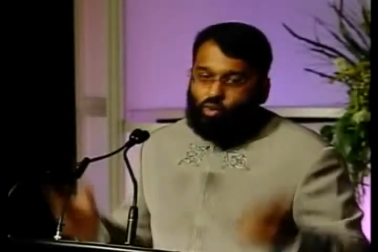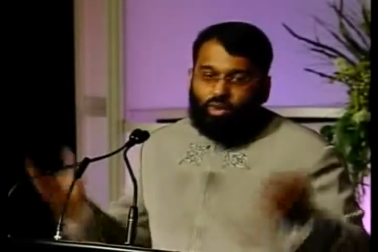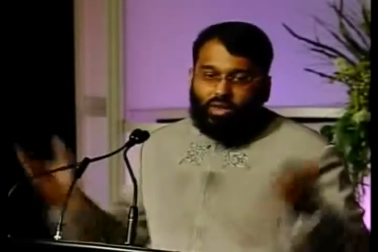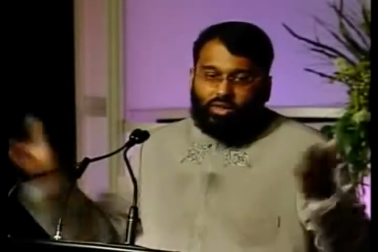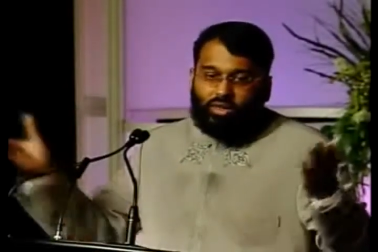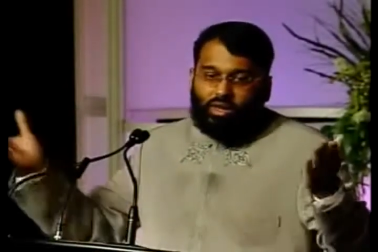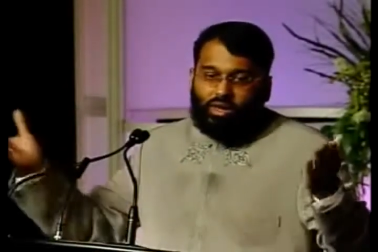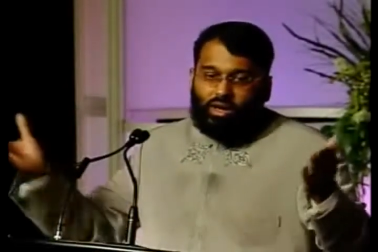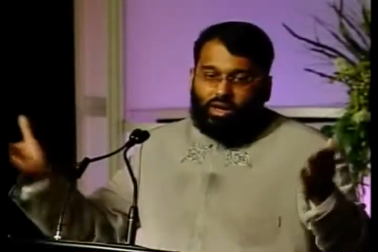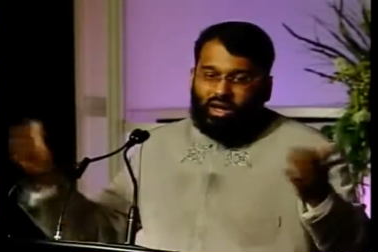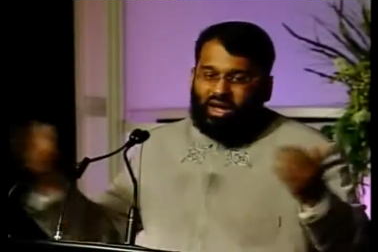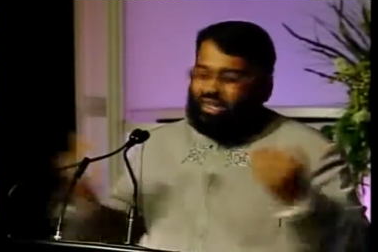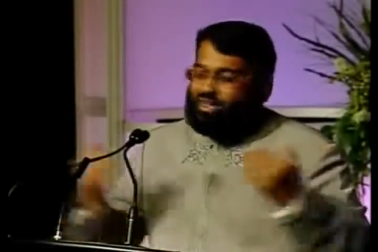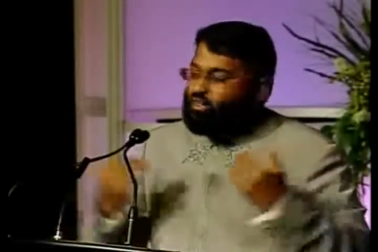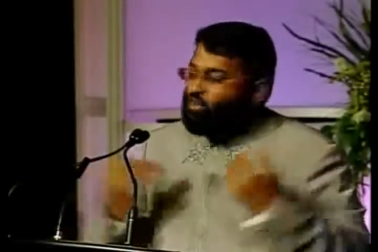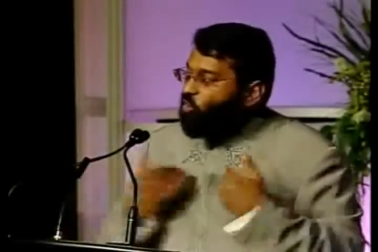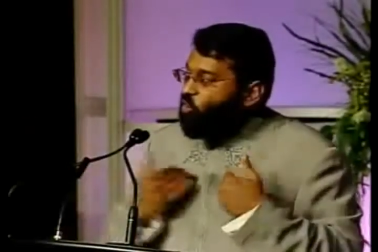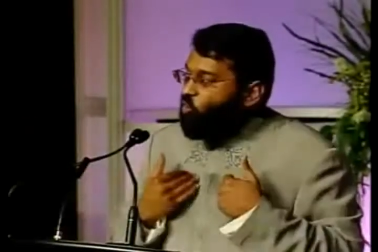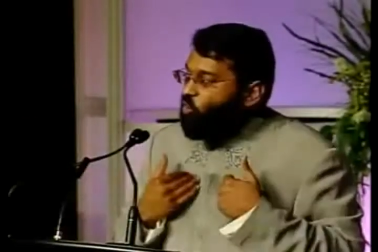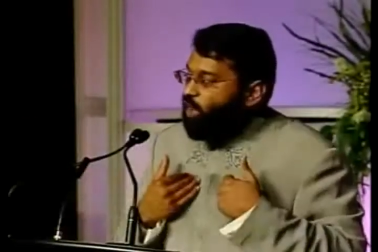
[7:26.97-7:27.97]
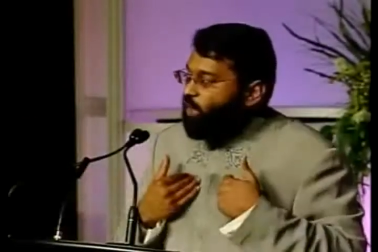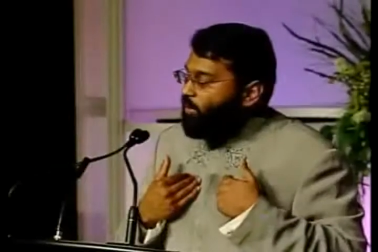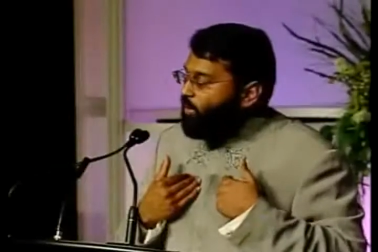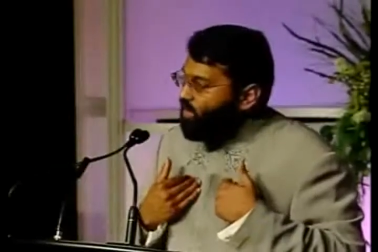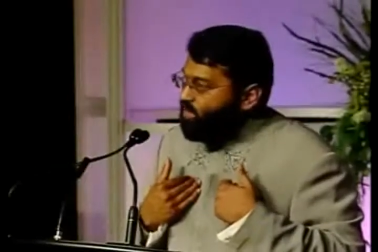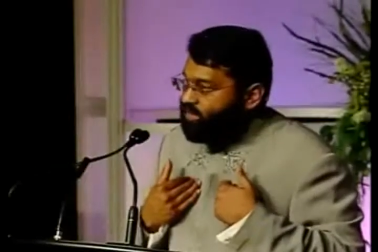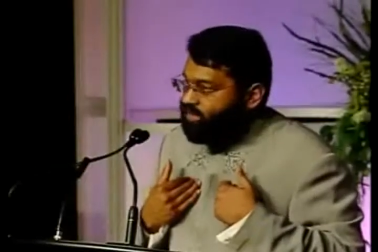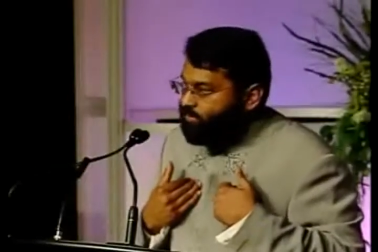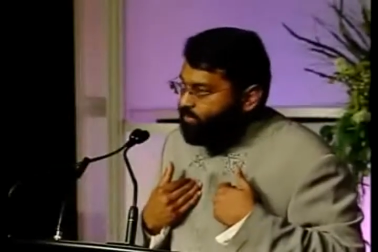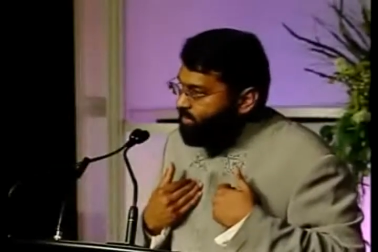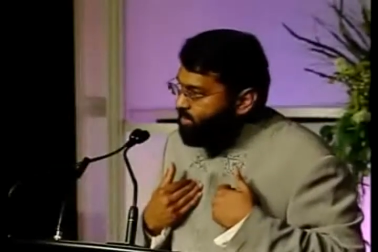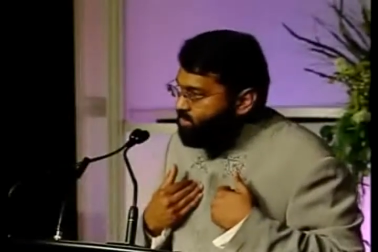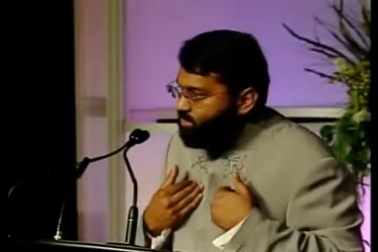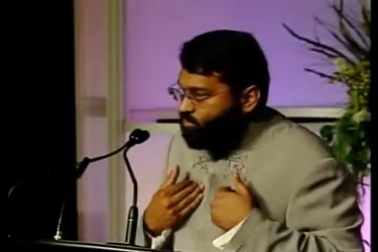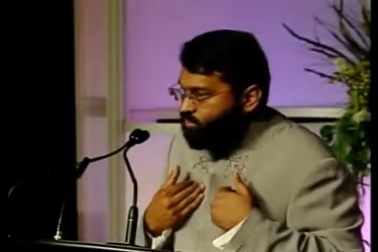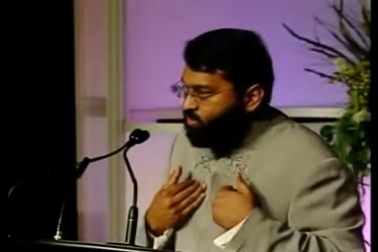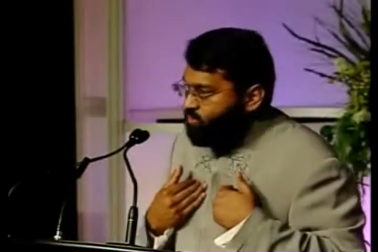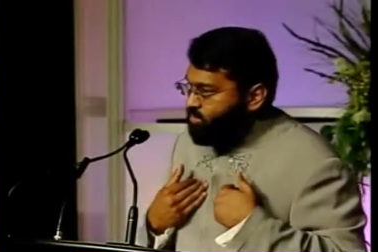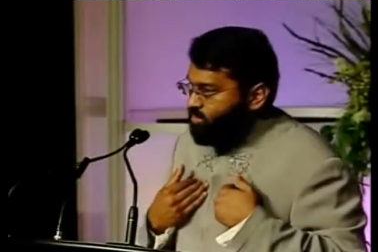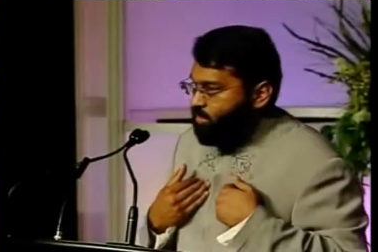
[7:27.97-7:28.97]
Oh Allah, I know I'm not the
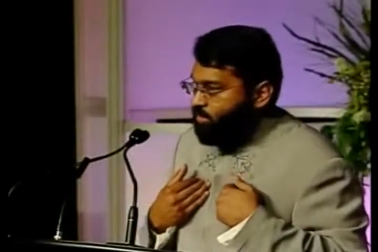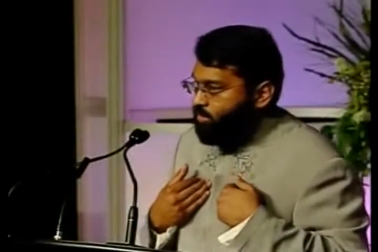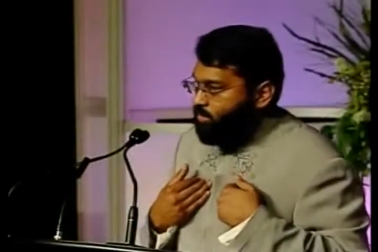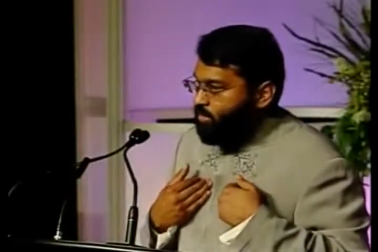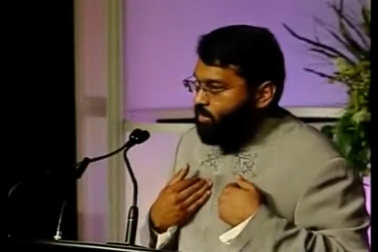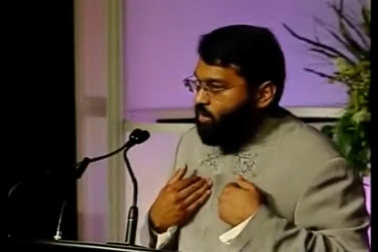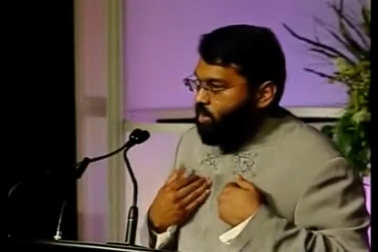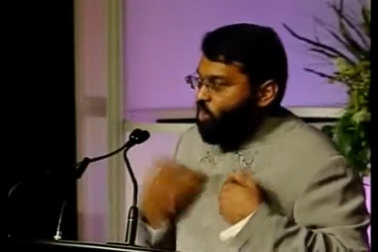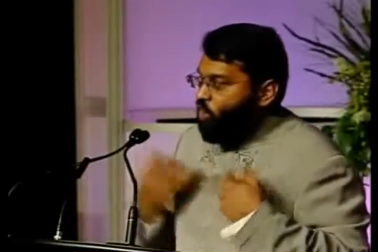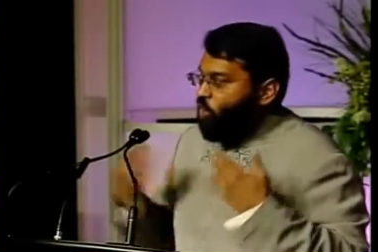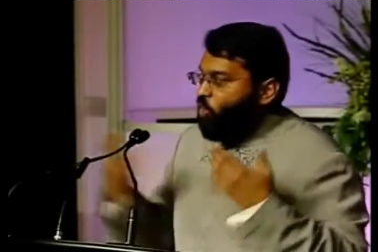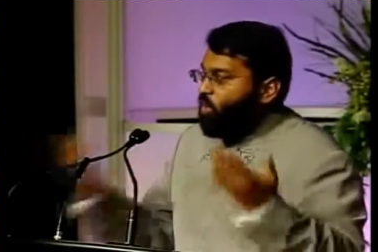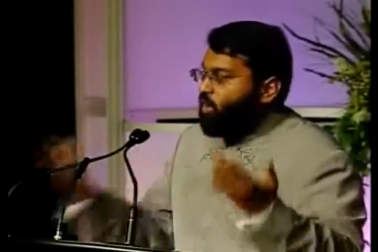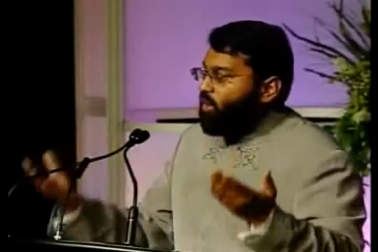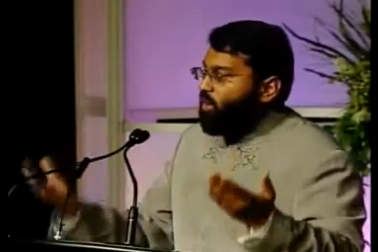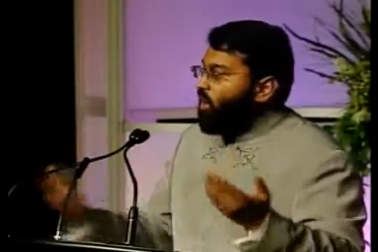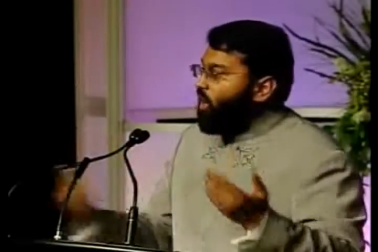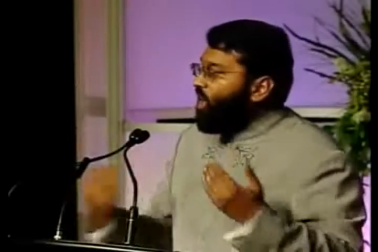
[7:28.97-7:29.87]
best Muslim. Oh